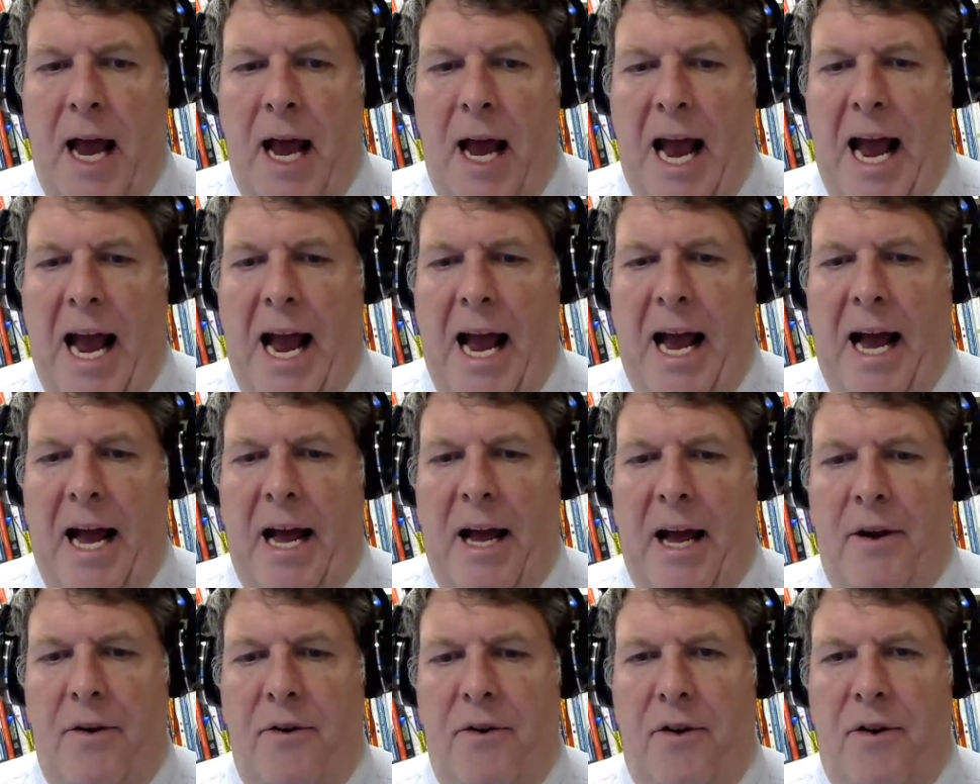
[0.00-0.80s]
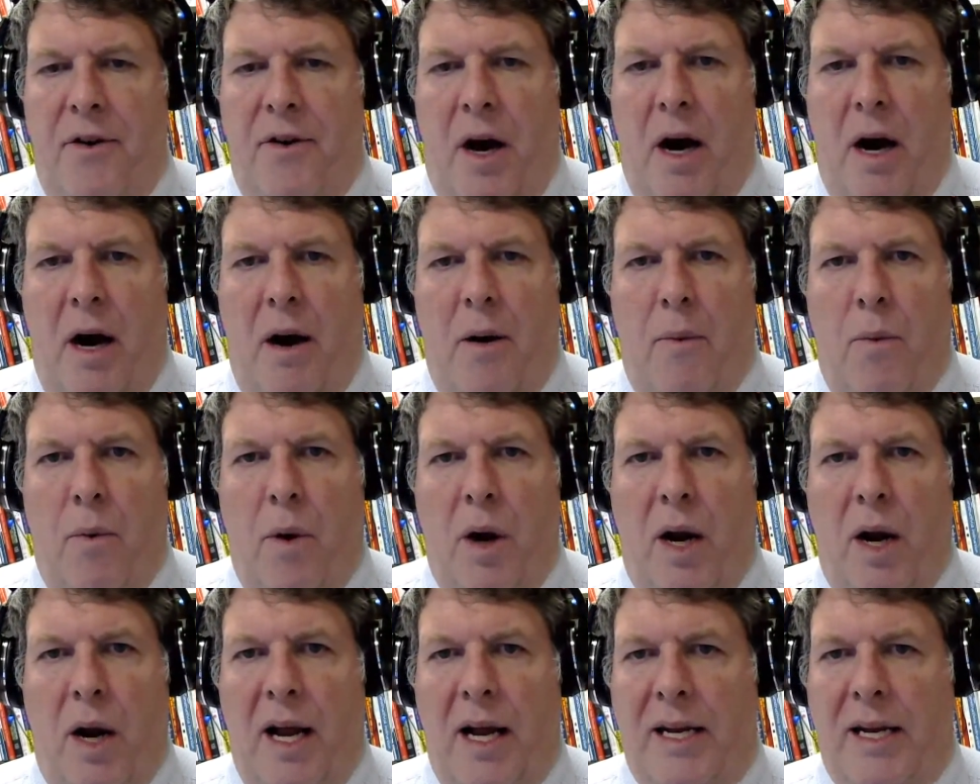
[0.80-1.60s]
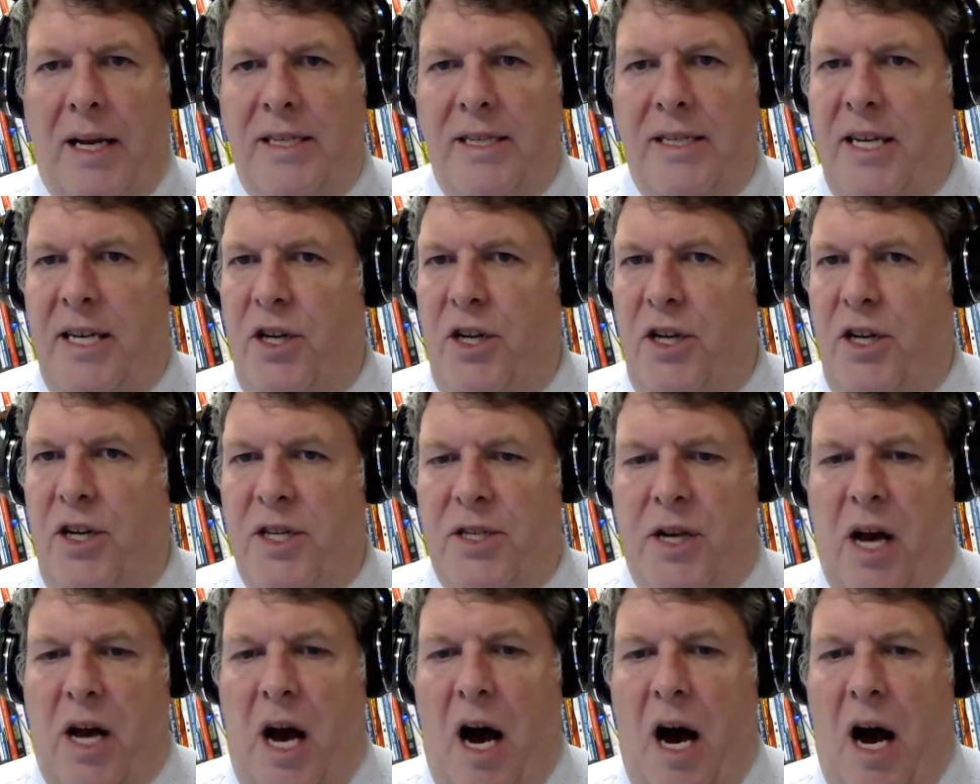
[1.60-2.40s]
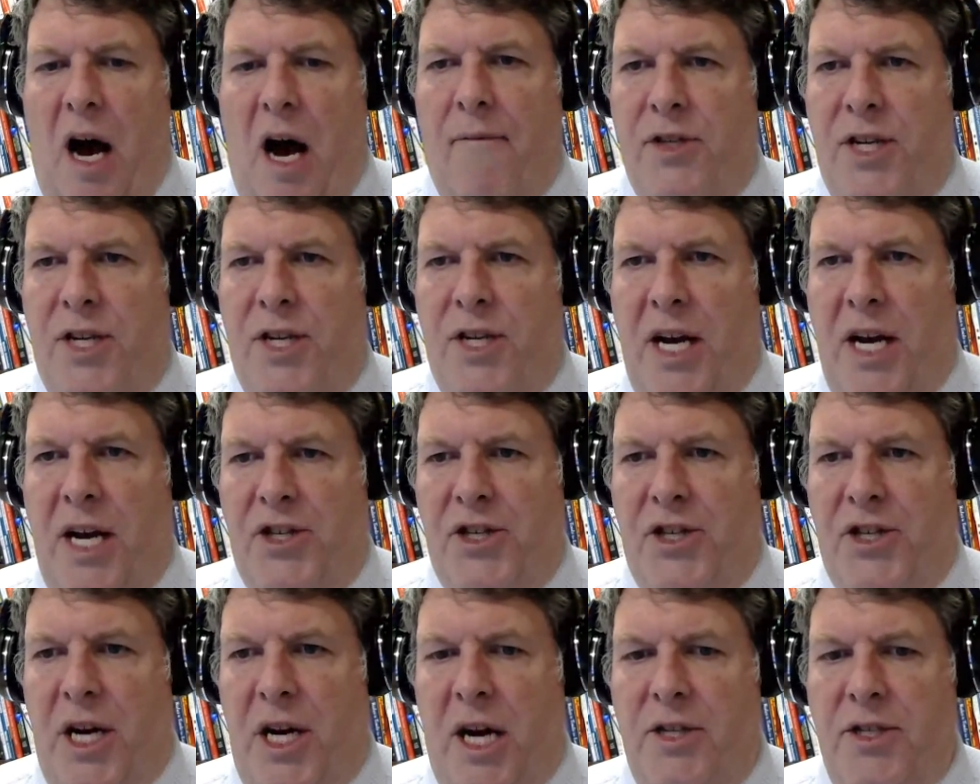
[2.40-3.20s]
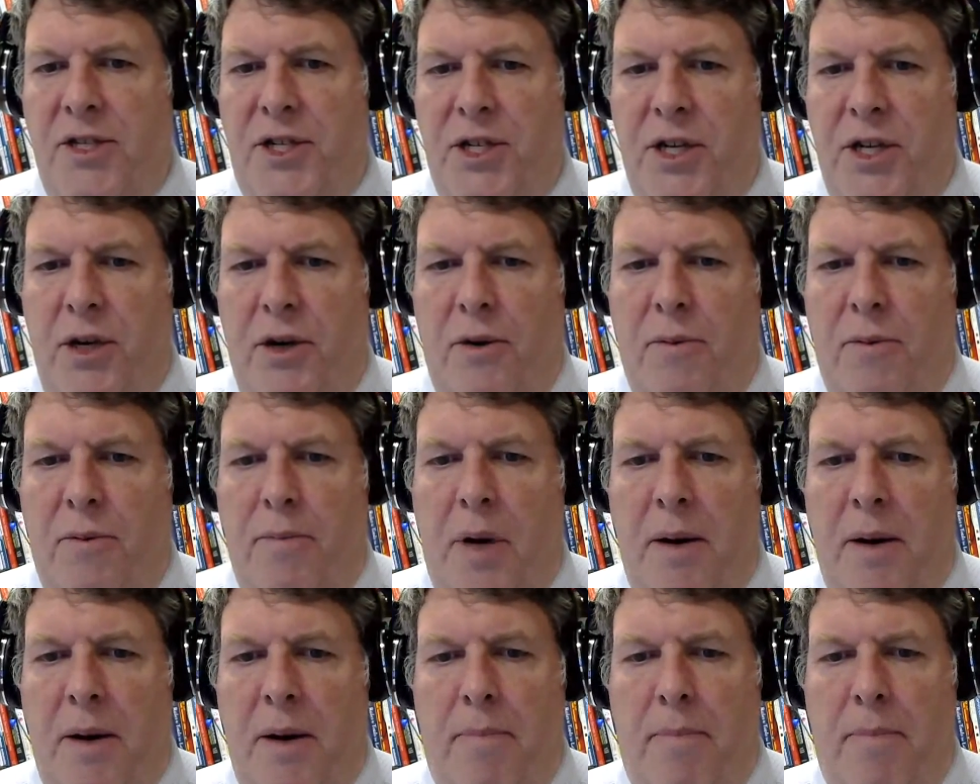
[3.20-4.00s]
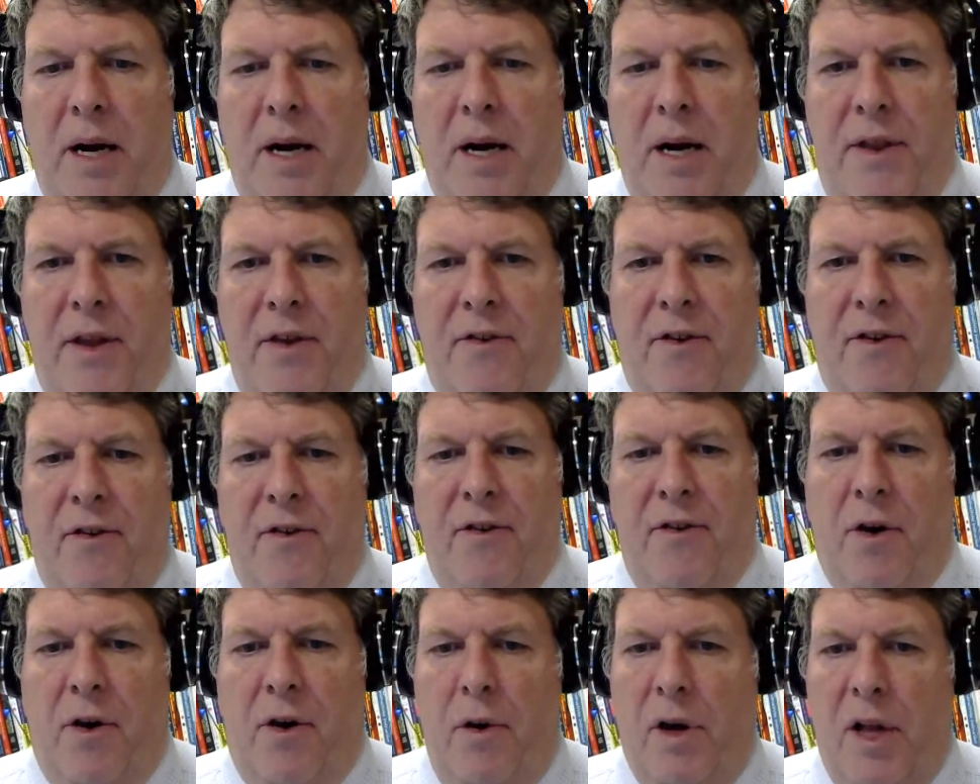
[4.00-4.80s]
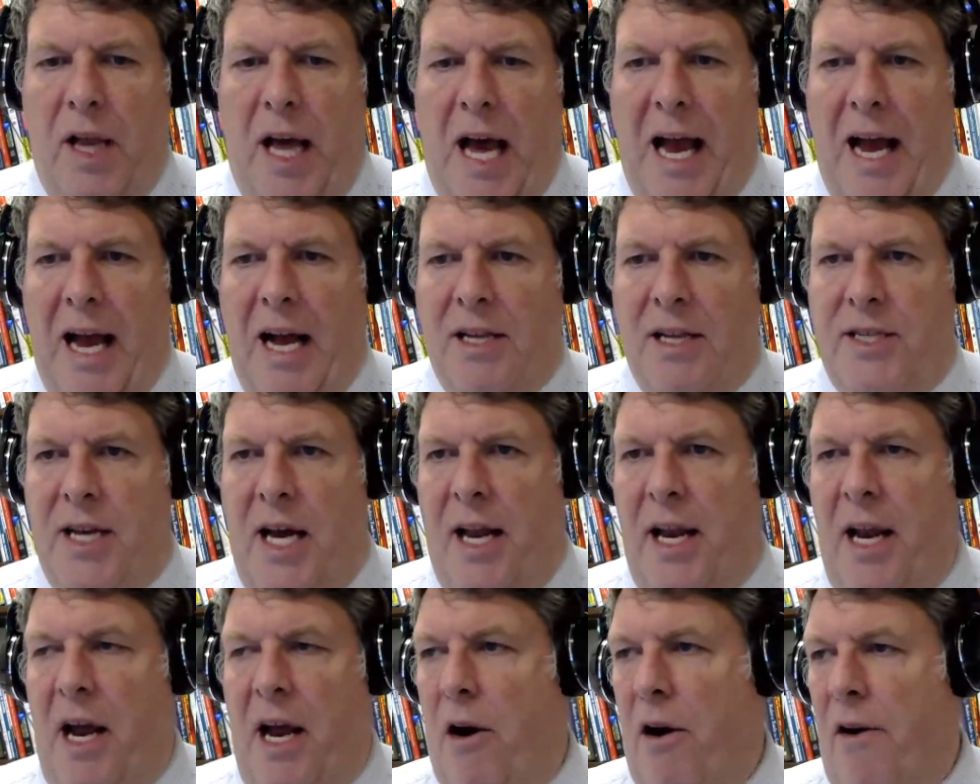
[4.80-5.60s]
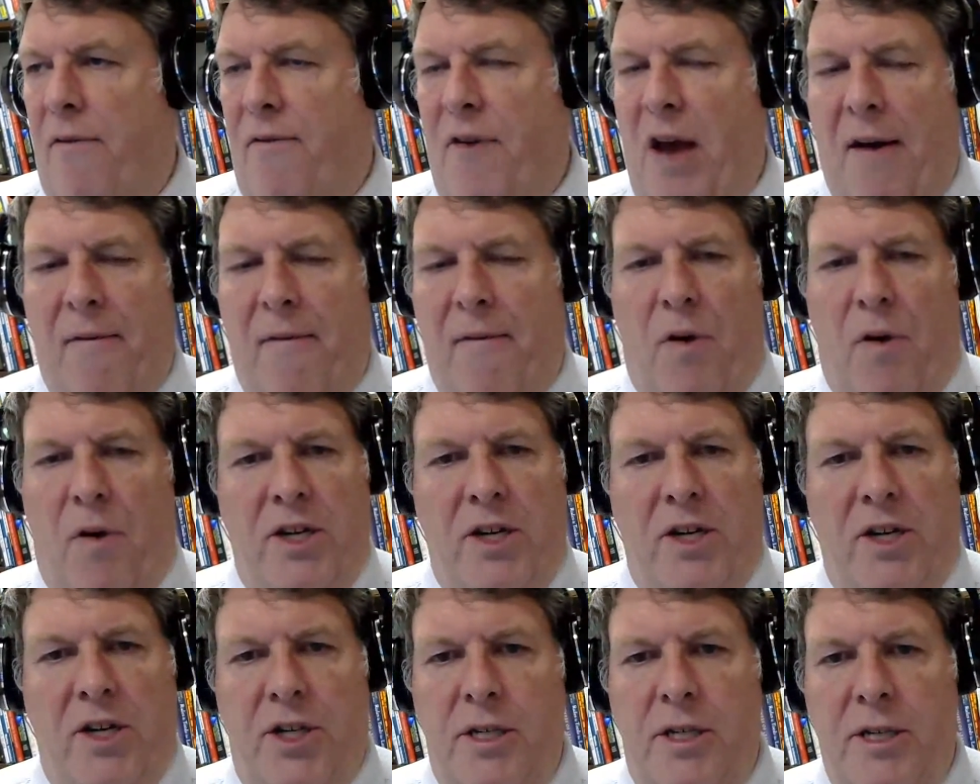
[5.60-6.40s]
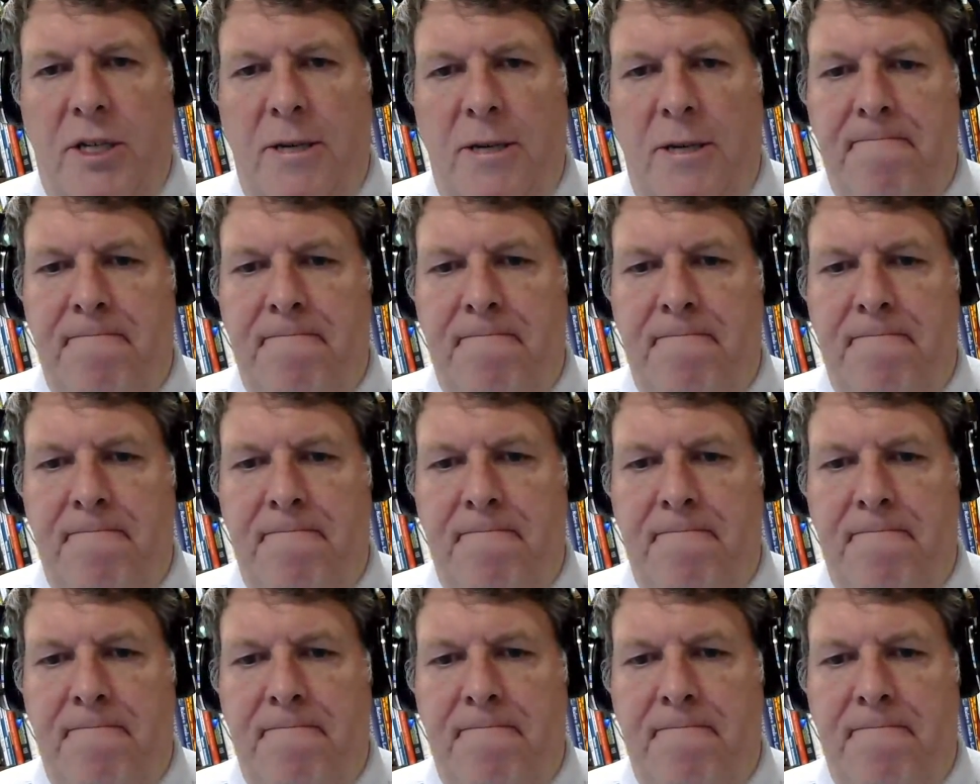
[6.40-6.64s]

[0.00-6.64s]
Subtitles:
and we're going to continue this conversation on Zoom. But this is Google Hangouts on Air. If you have questions,